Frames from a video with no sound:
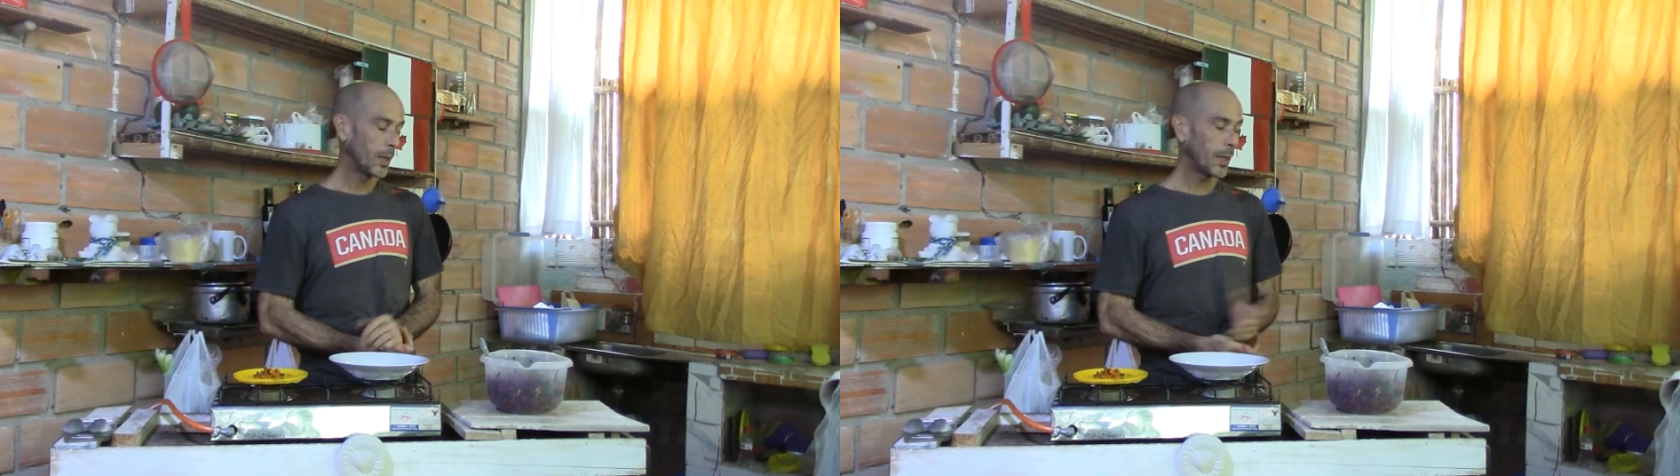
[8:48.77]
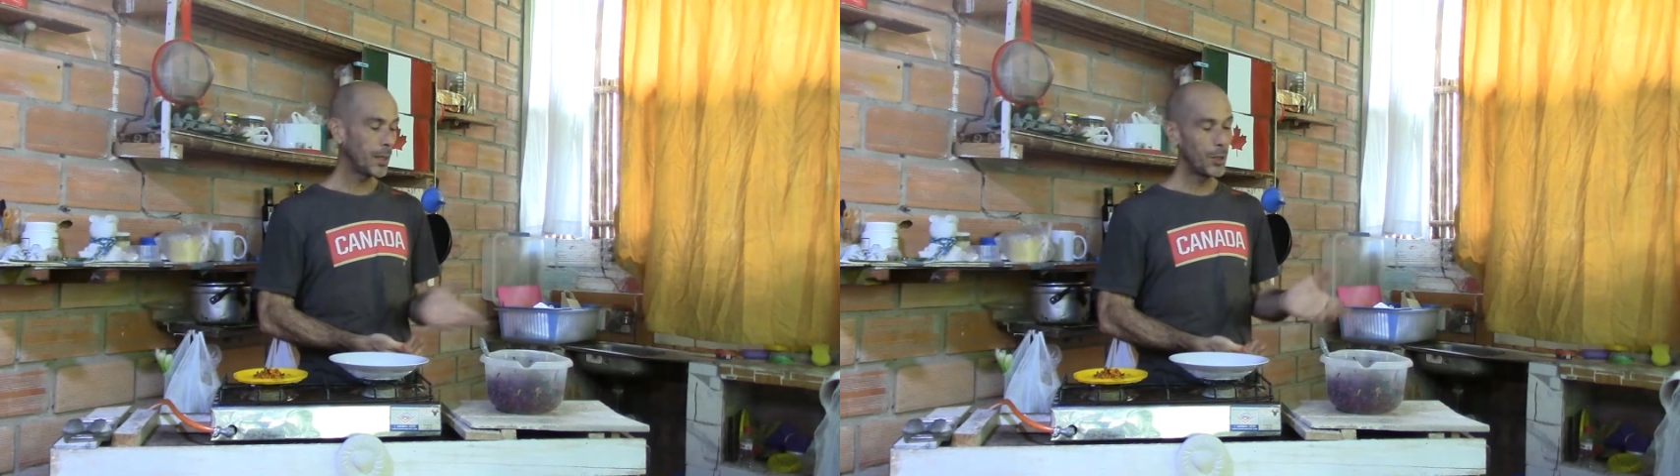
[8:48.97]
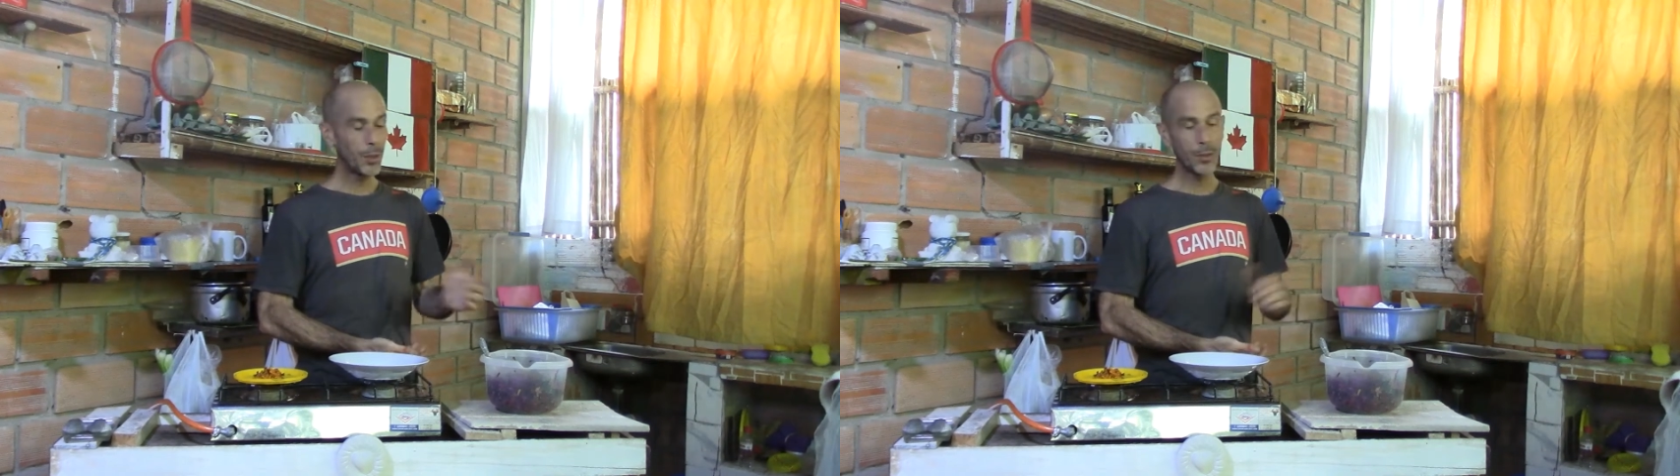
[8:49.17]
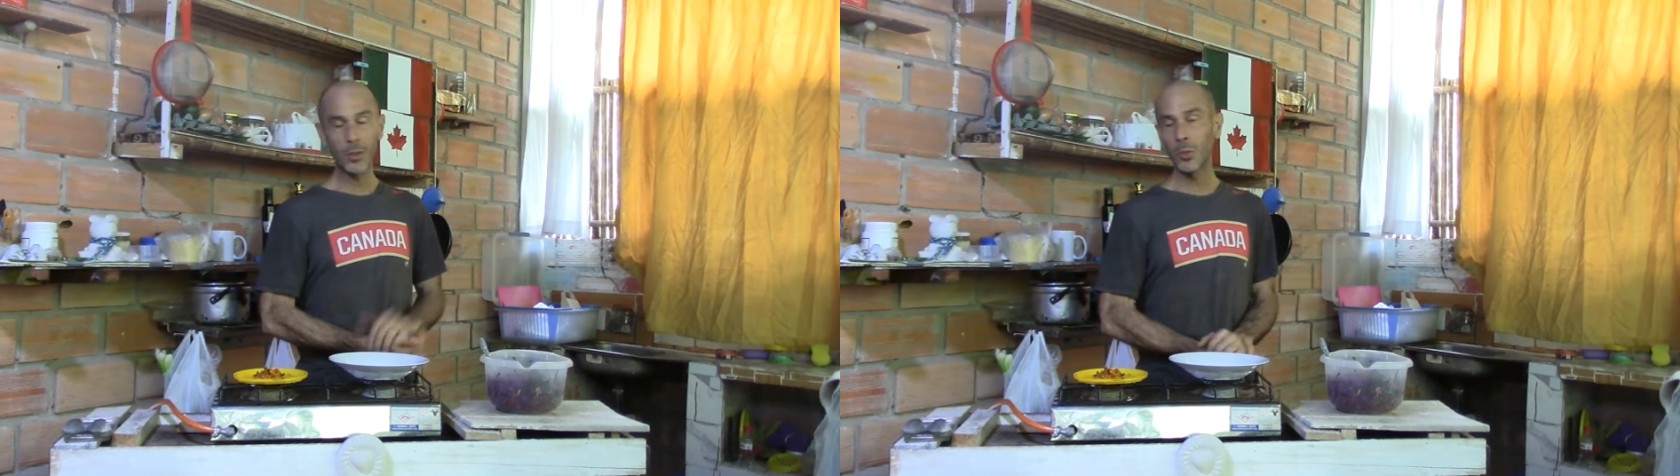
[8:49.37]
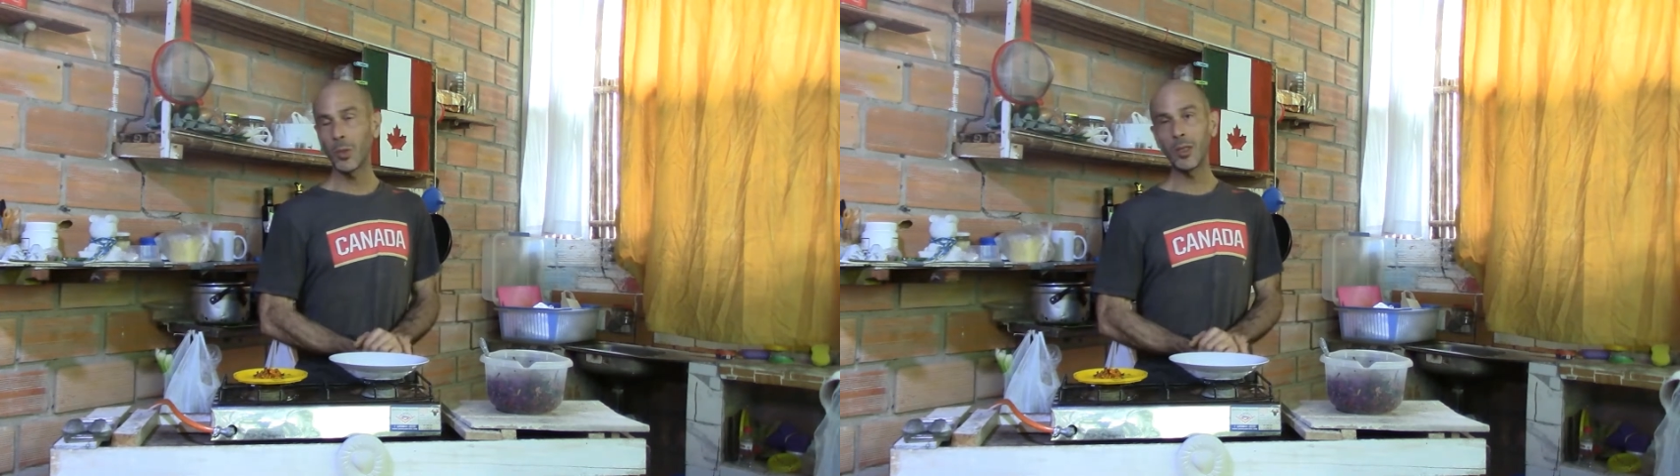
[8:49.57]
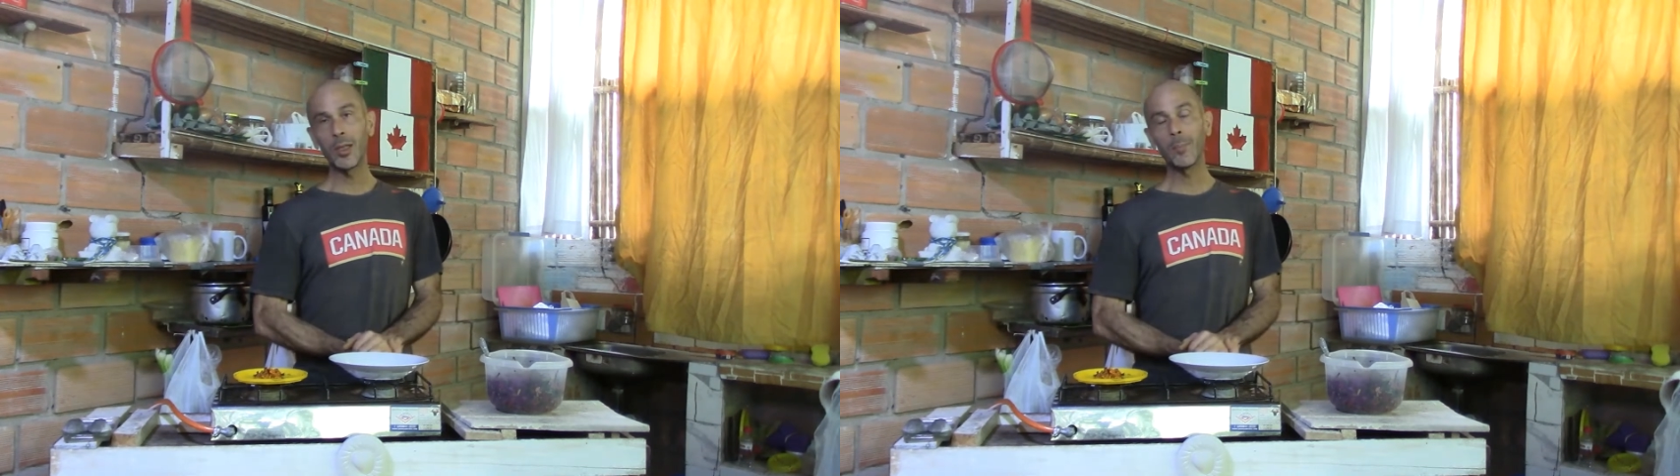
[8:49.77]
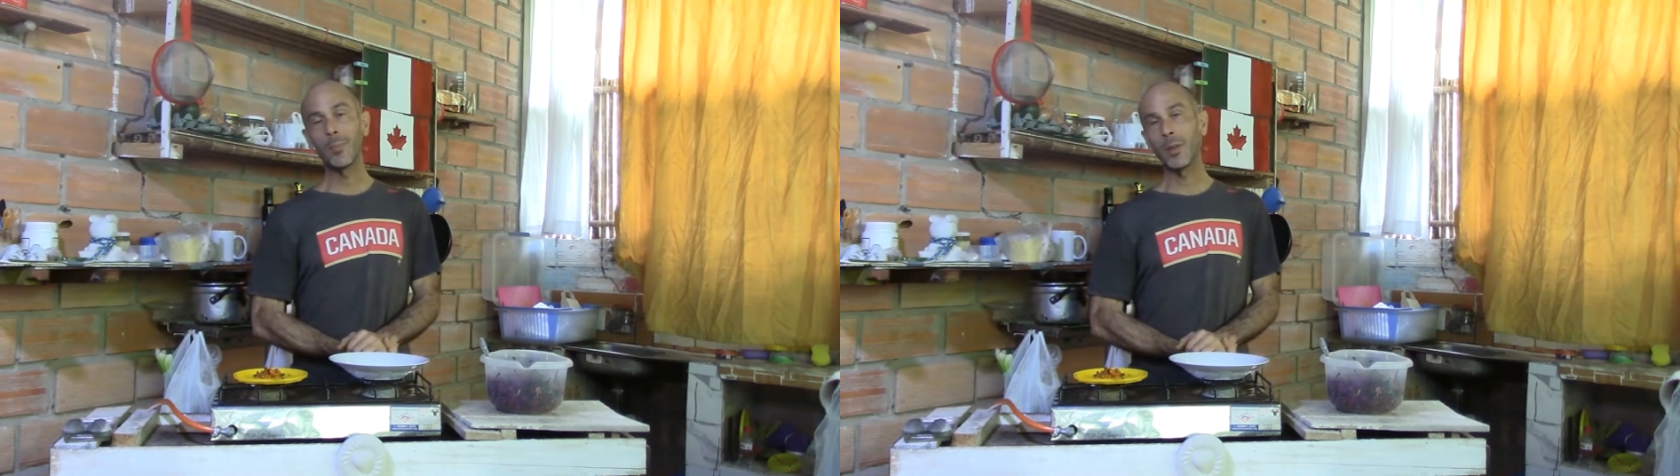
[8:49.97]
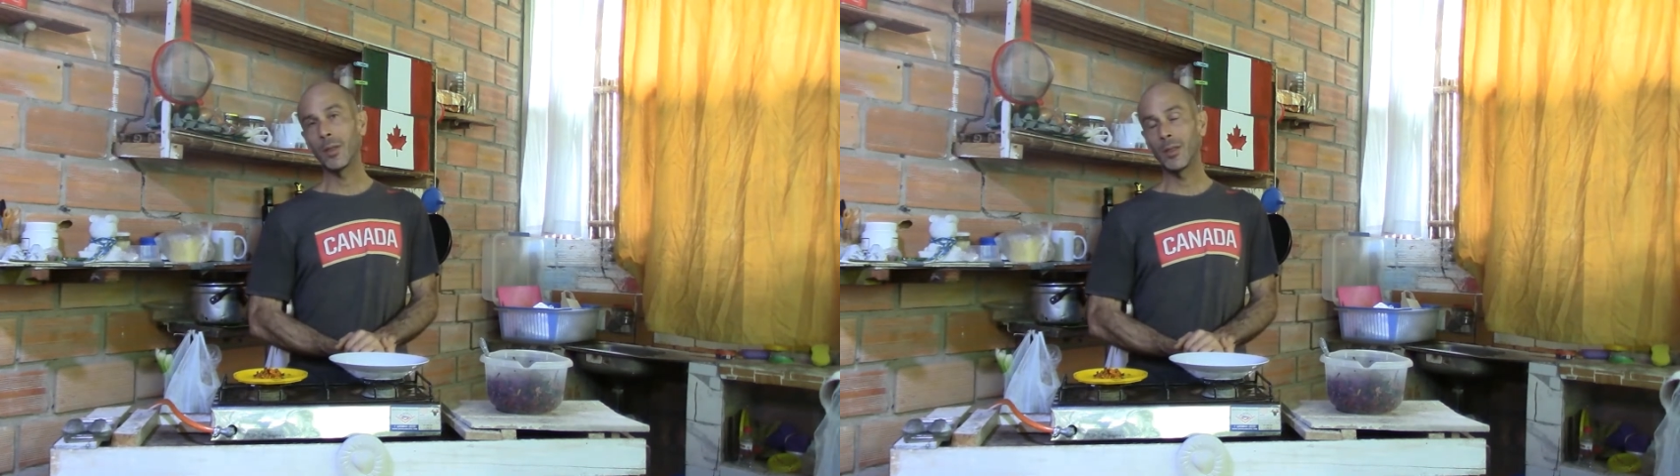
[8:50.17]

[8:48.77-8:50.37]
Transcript: And you can switch up the